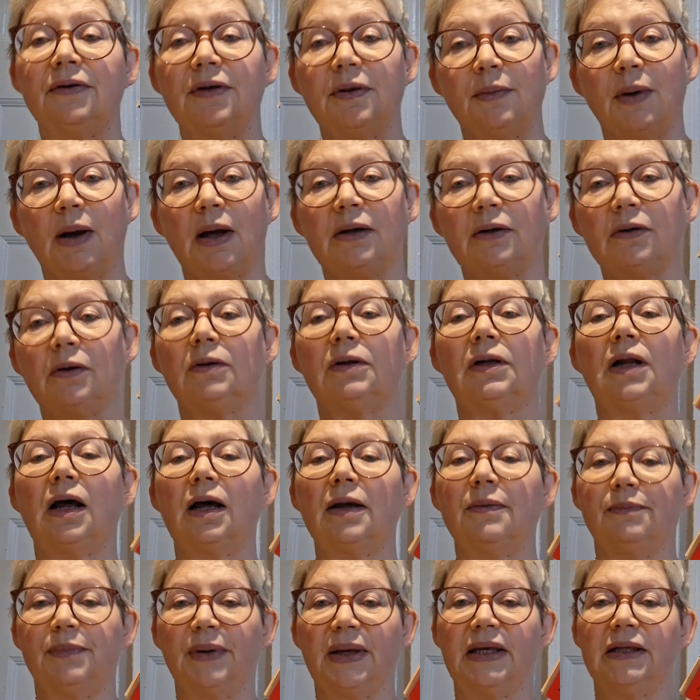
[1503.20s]
you might not
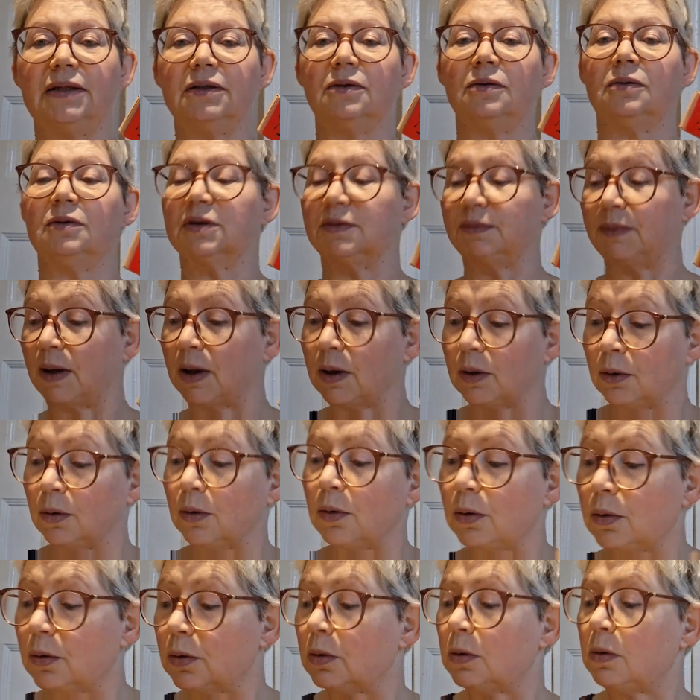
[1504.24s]
like beetles, but
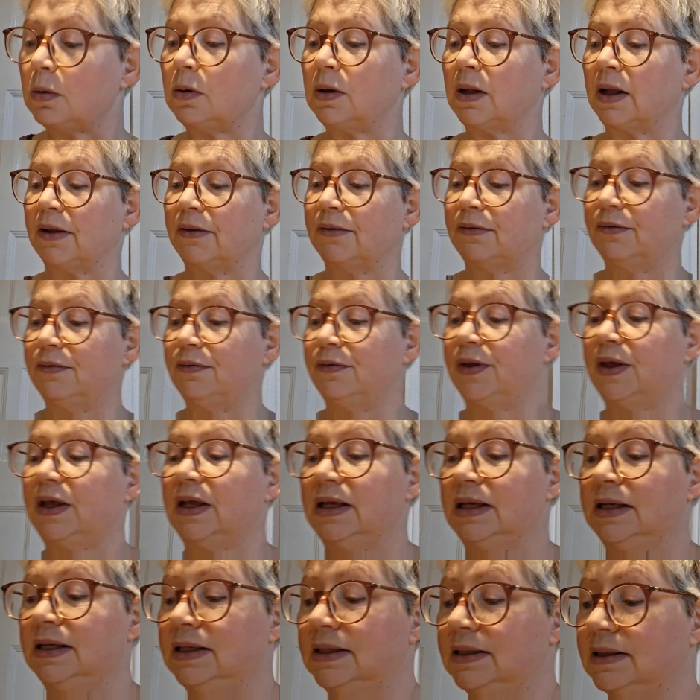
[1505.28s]
all
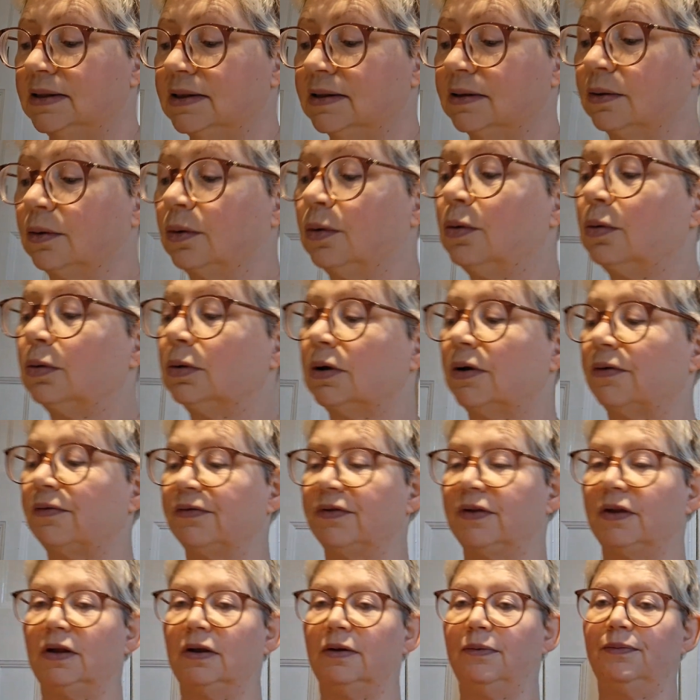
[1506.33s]
of
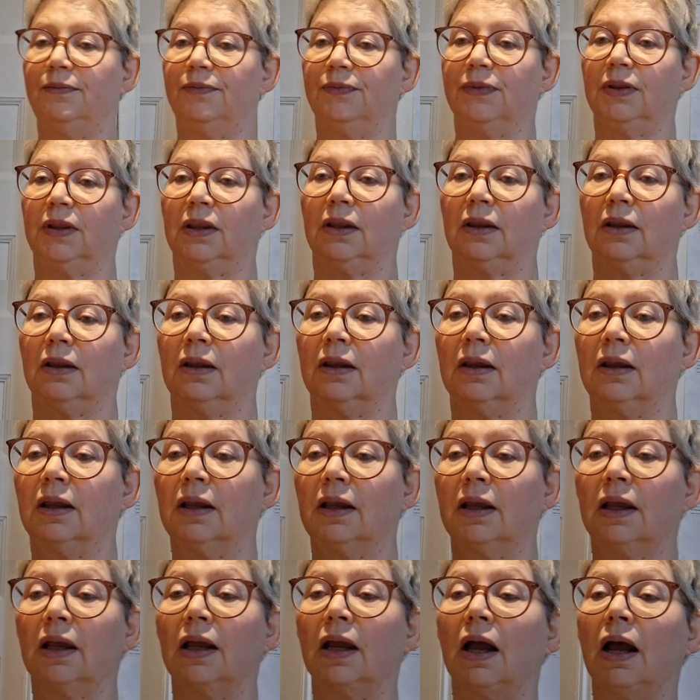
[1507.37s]
them,
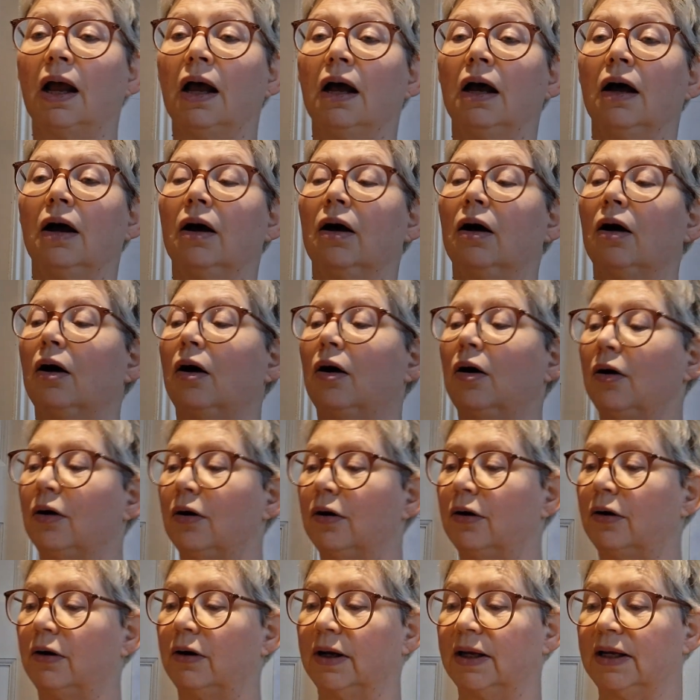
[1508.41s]

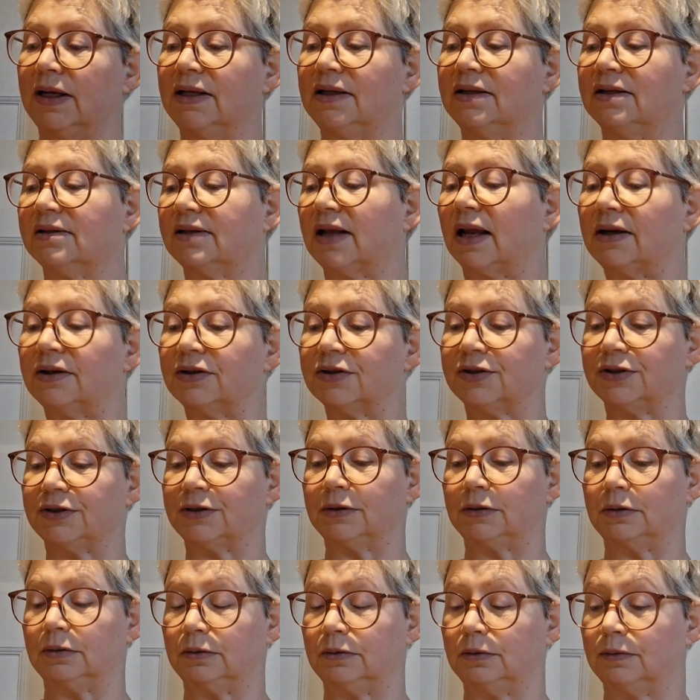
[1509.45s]
are
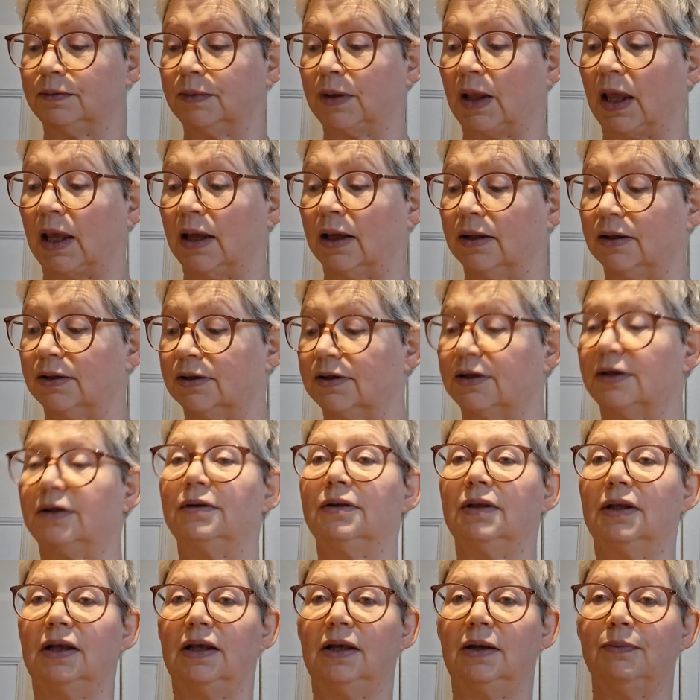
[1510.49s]
essential to
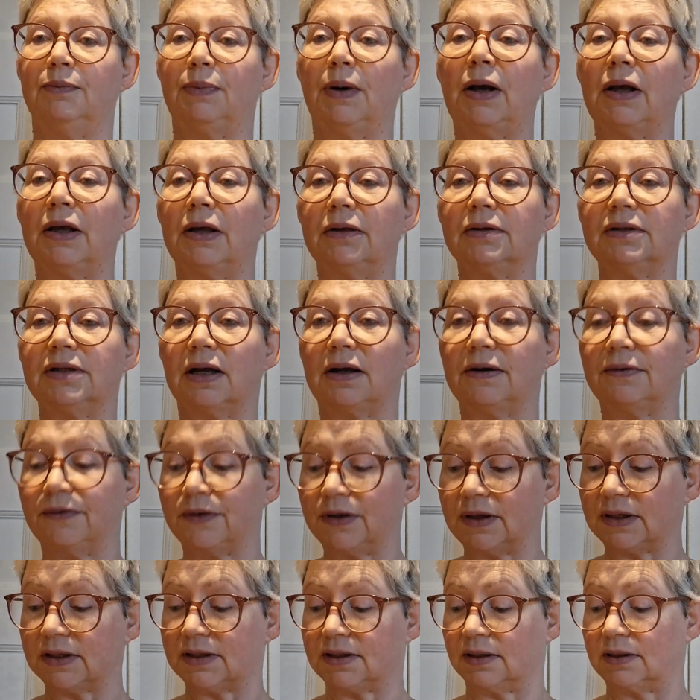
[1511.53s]
the
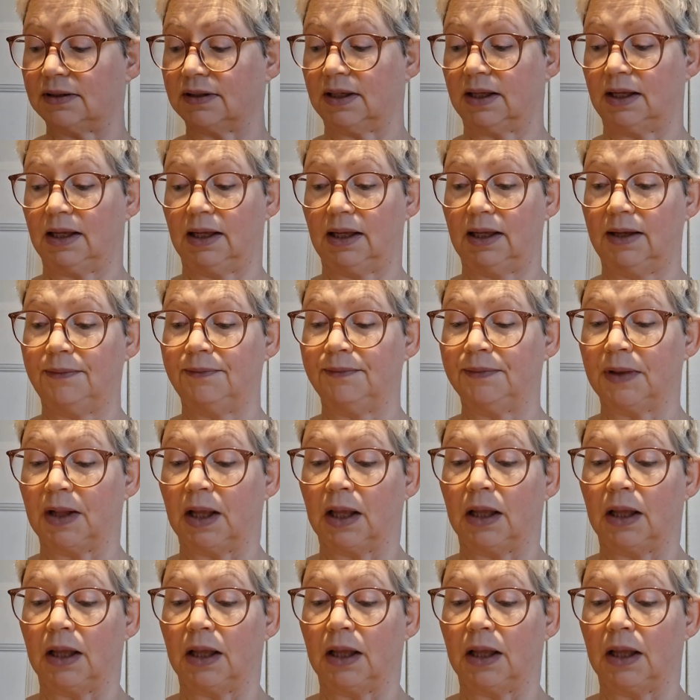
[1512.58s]
biodiversity,